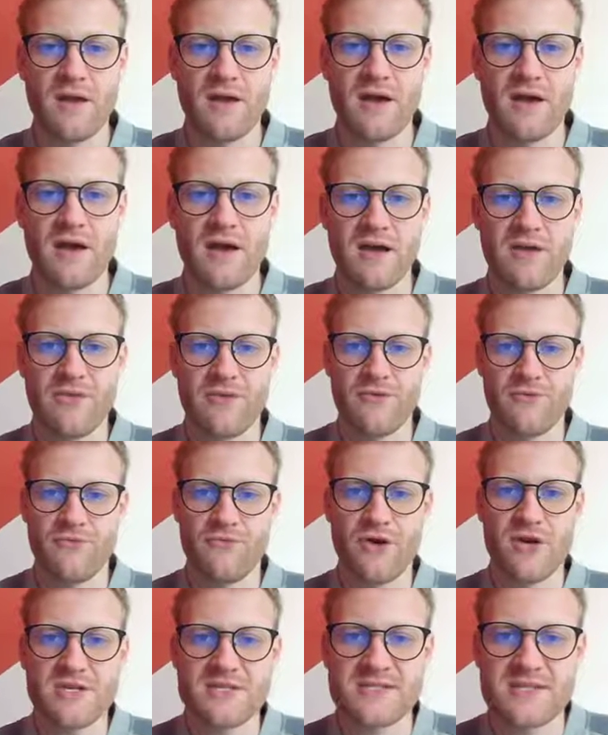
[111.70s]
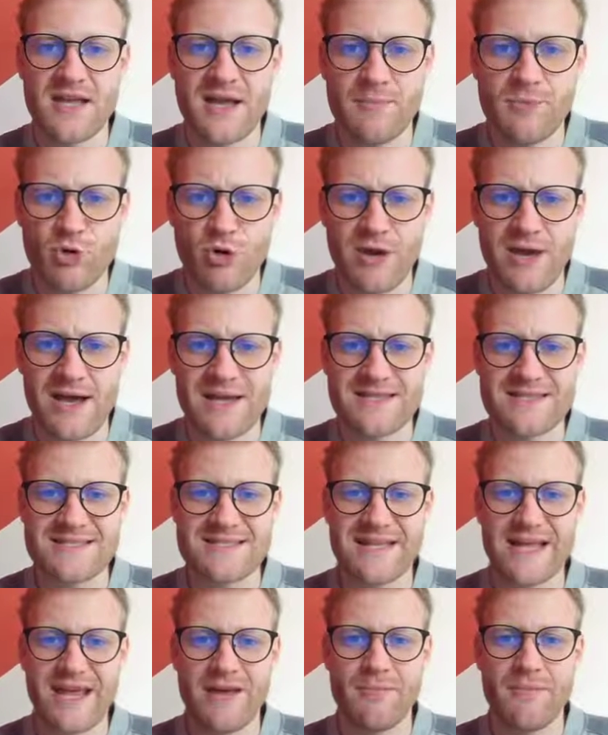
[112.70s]
uh, the first name, your last
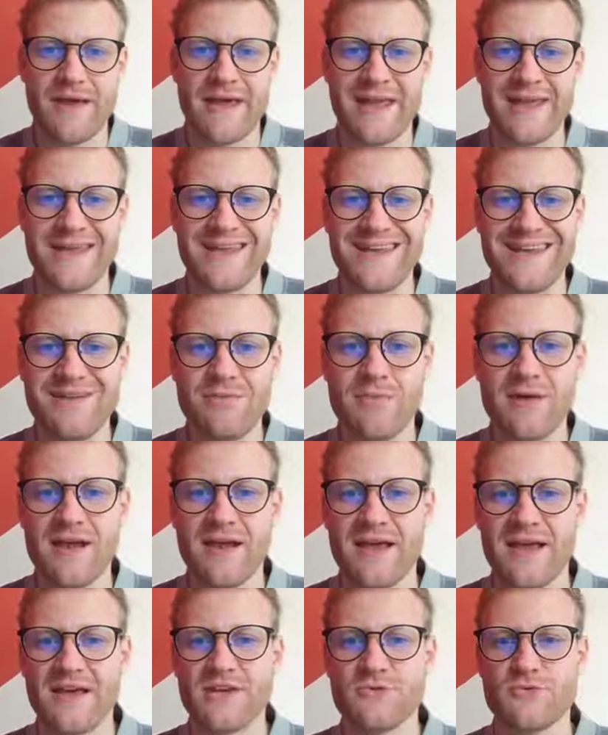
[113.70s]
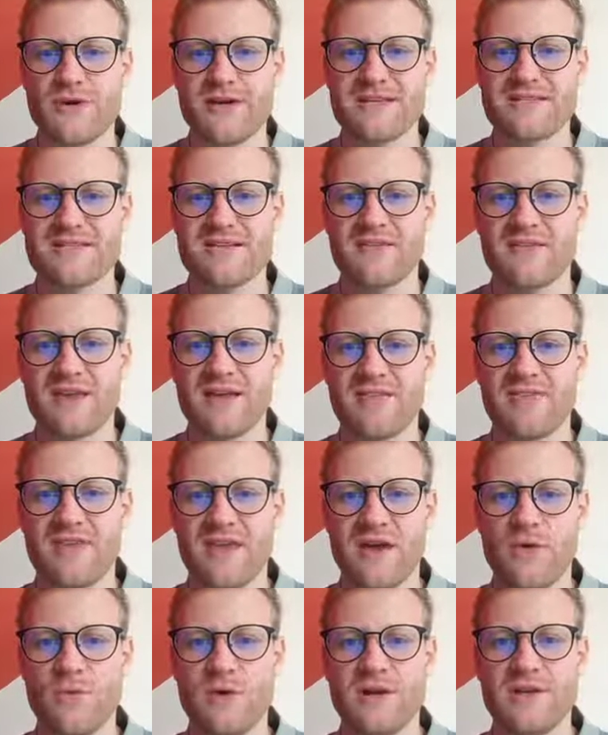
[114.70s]
name, a email address that
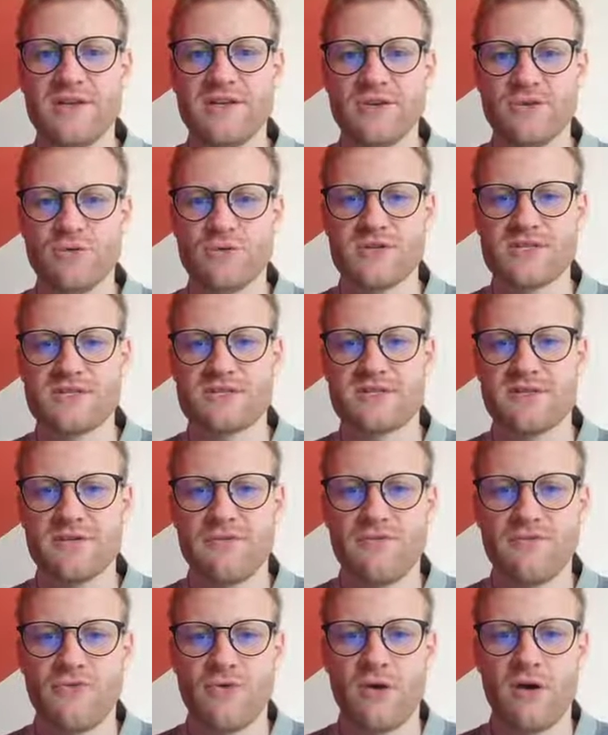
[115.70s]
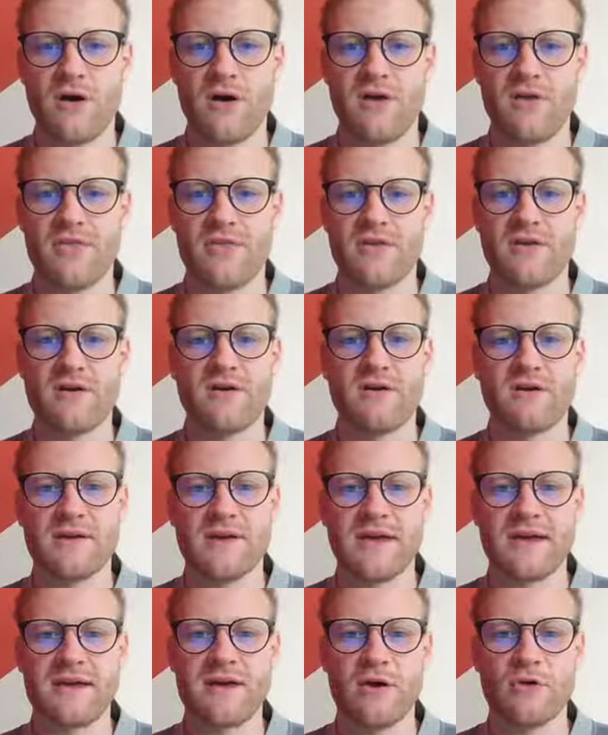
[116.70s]
they will use for the
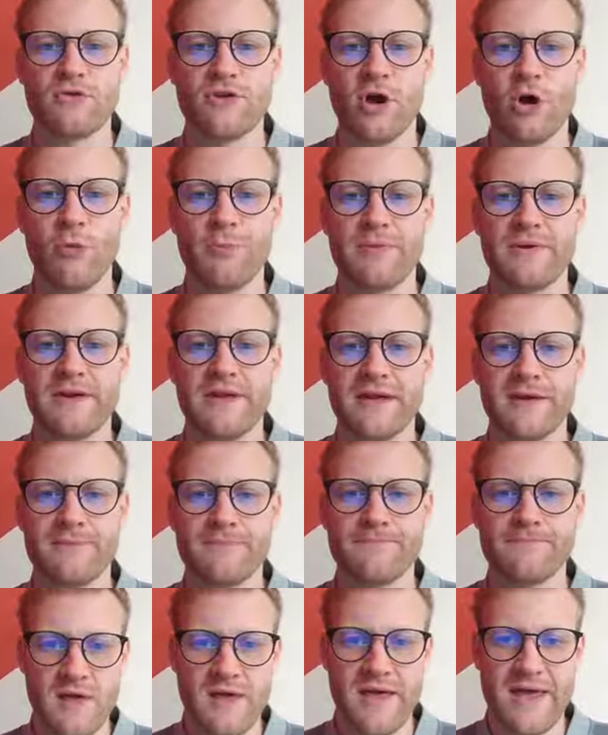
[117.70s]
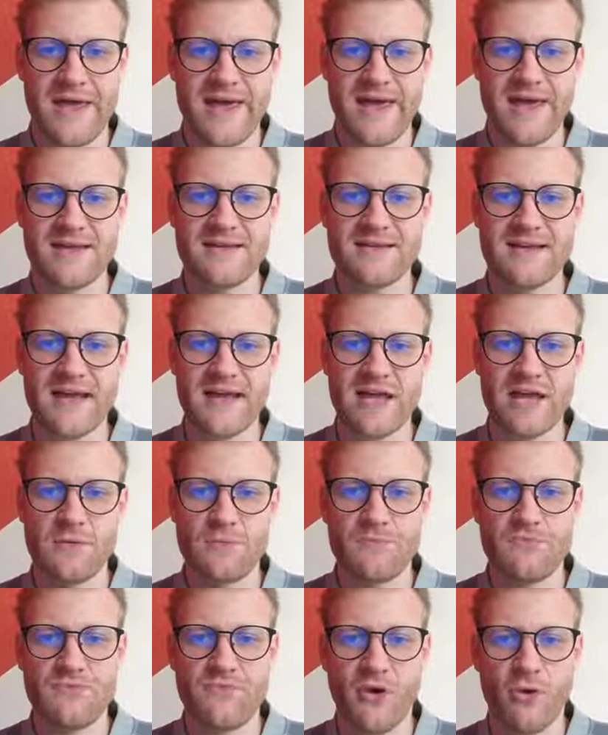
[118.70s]
account opening, and a
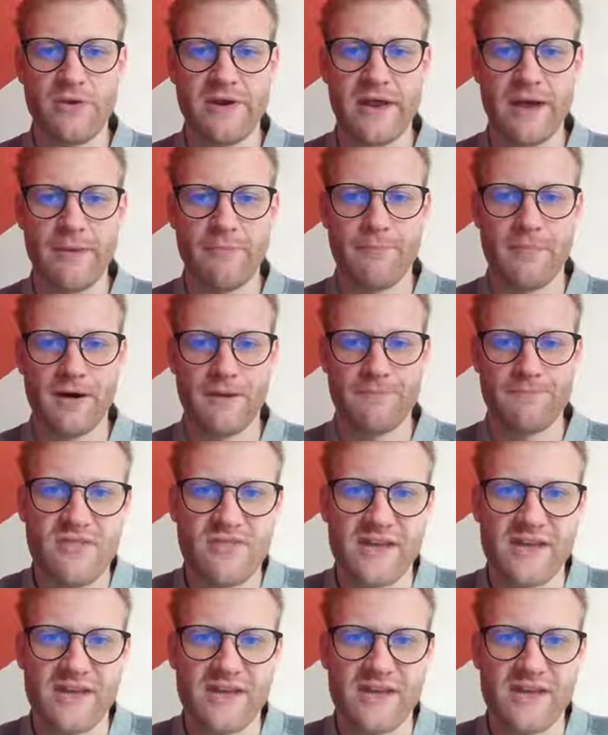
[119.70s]
phone number.